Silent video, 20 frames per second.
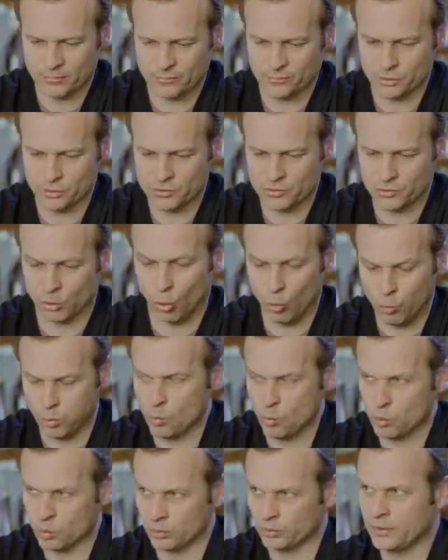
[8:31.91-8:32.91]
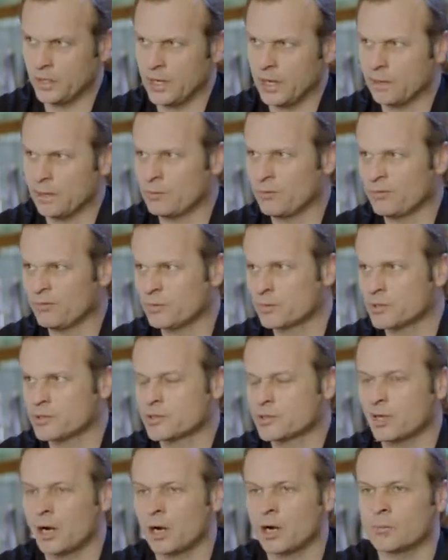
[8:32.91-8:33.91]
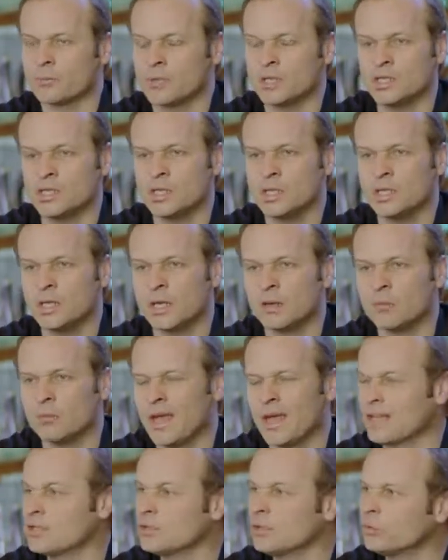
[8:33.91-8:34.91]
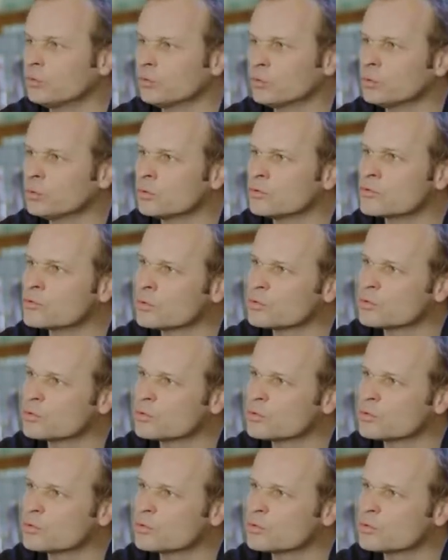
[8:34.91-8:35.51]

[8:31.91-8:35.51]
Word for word: a first open world game, a first RPG game, we had no tools